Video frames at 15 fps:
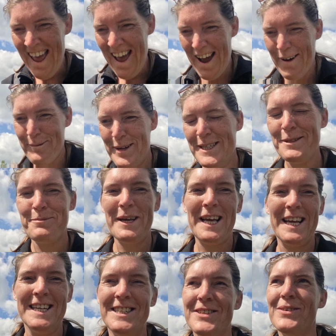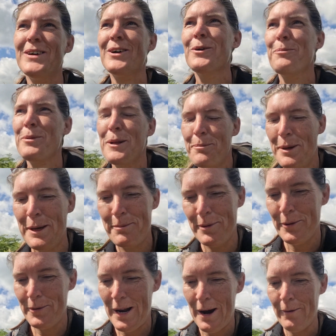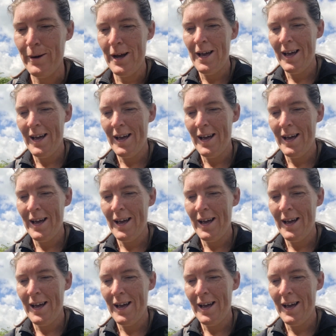I've been speaking to a couple of people now,